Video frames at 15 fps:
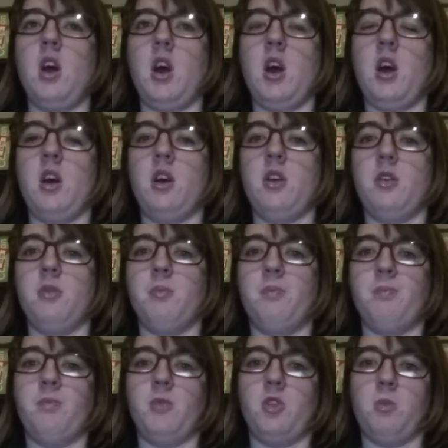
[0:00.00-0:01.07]

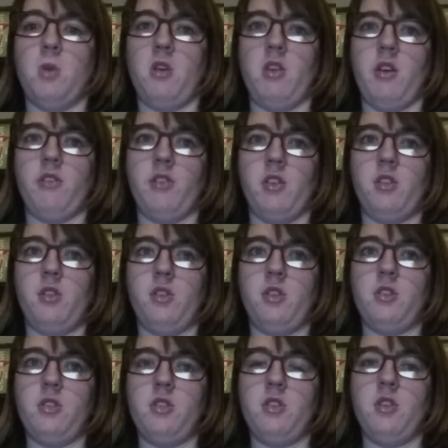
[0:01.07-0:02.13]
Is my
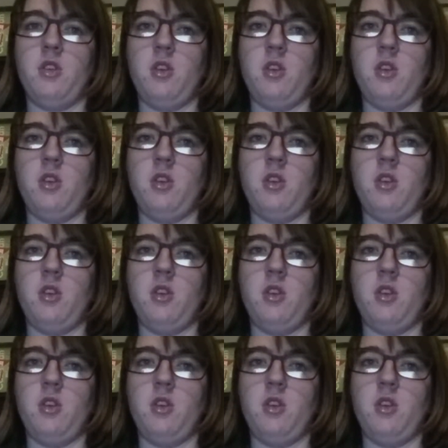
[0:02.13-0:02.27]
reference,